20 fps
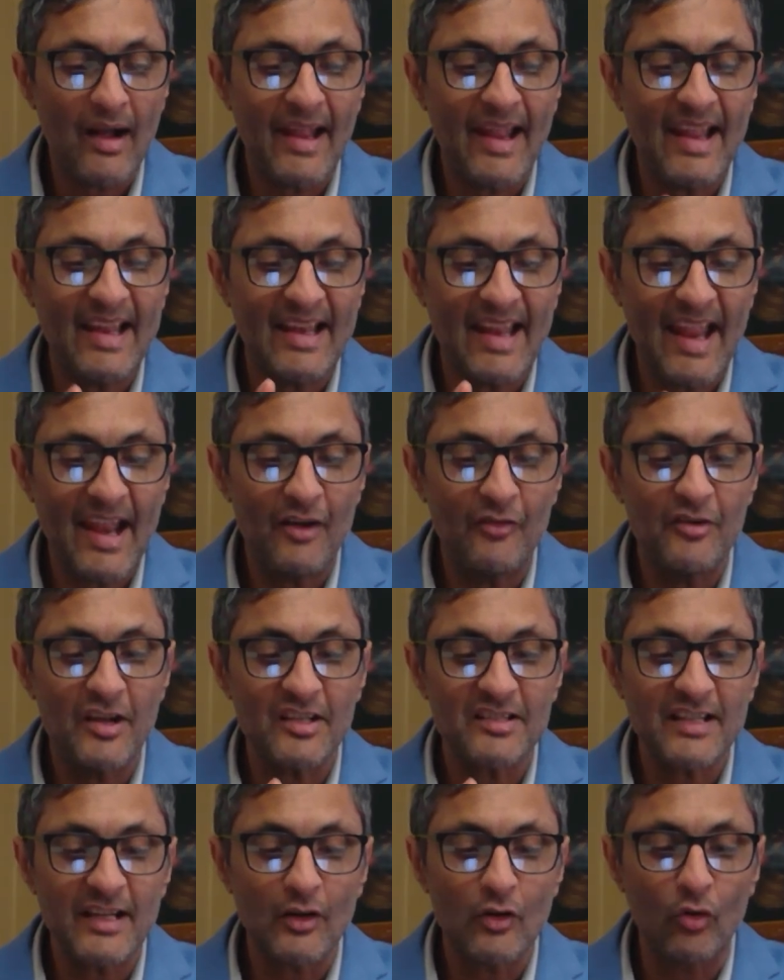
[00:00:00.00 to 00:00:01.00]
in areas
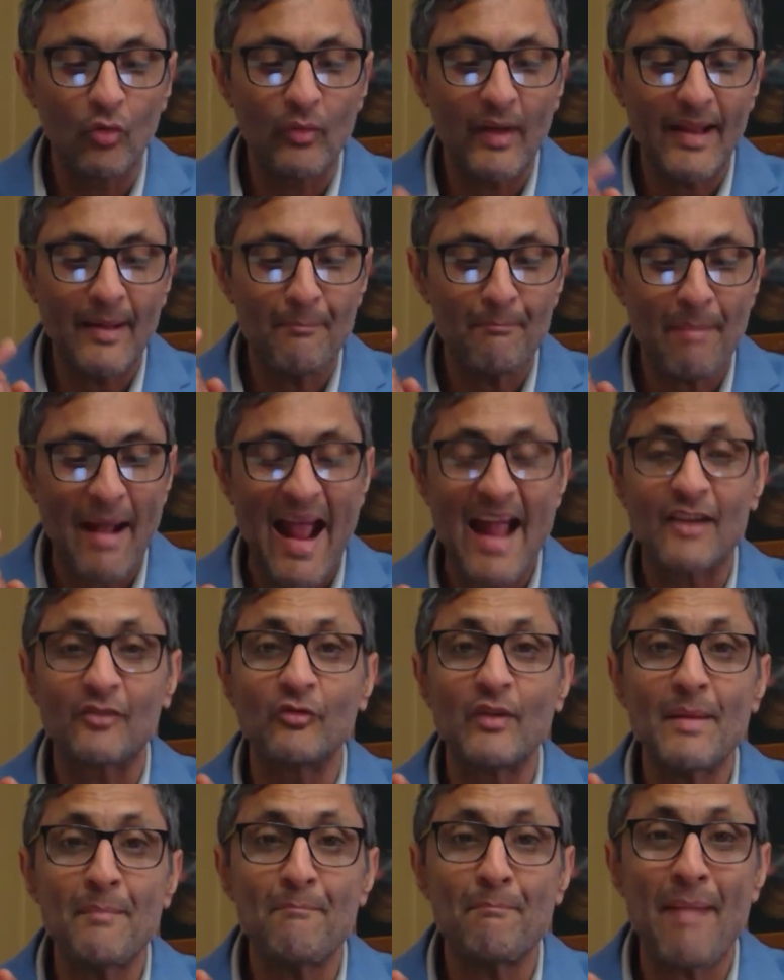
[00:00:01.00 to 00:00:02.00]
including battery
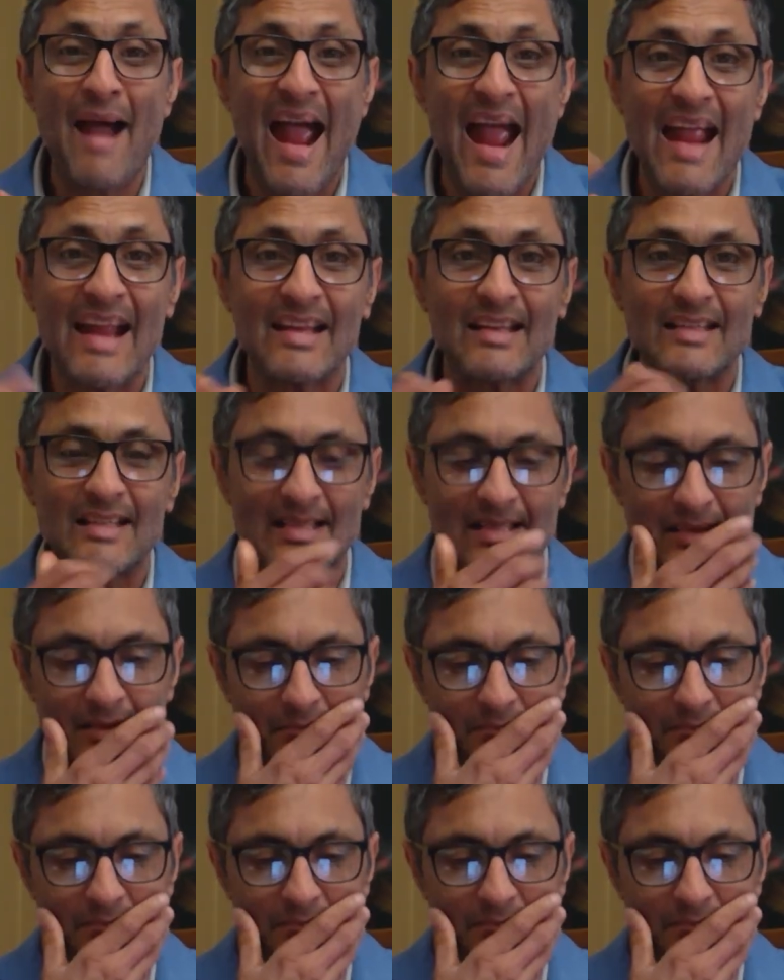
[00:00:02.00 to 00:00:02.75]
banks,